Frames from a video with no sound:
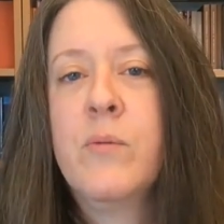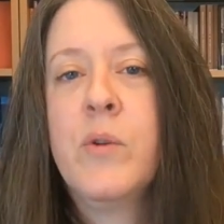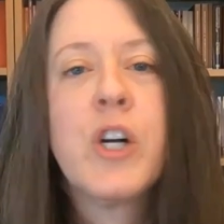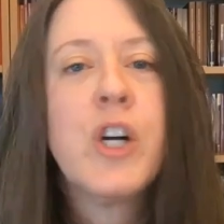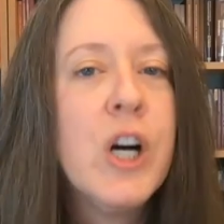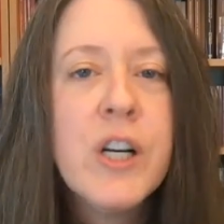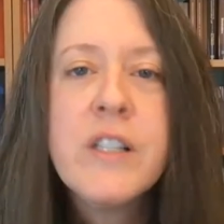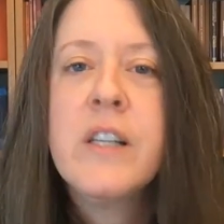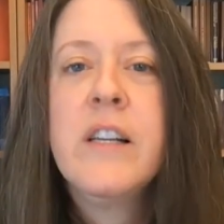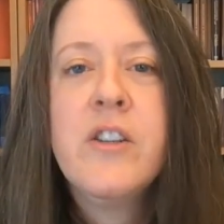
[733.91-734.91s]
We're
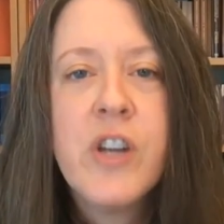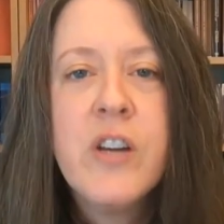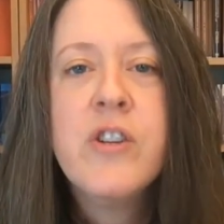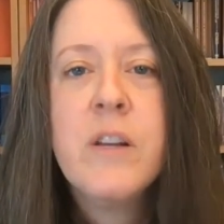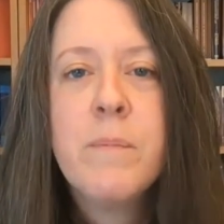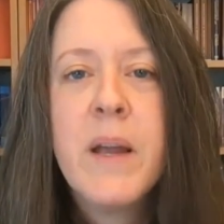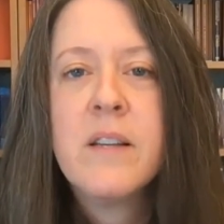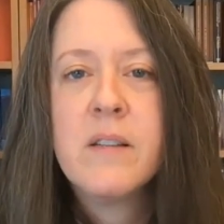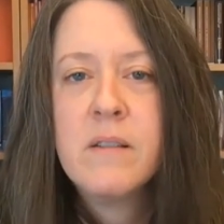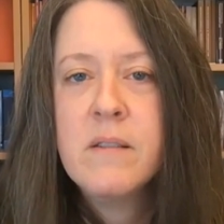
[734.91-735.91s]
constantly changing the
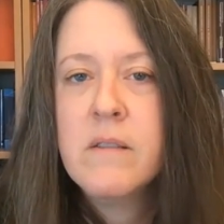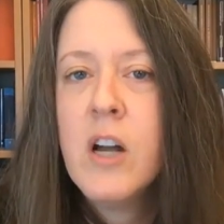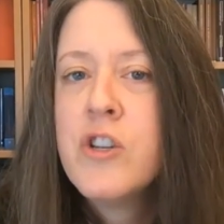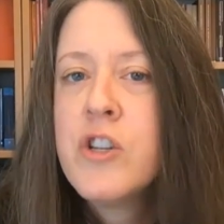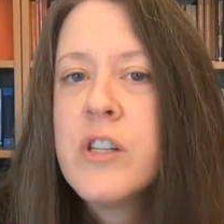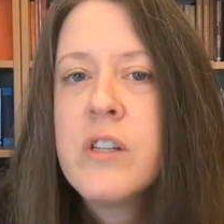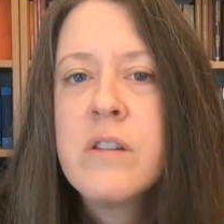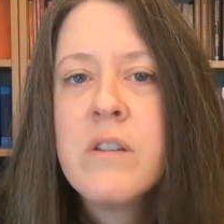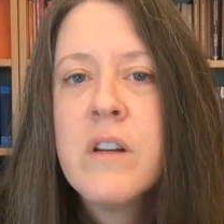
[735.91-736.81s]
base, not just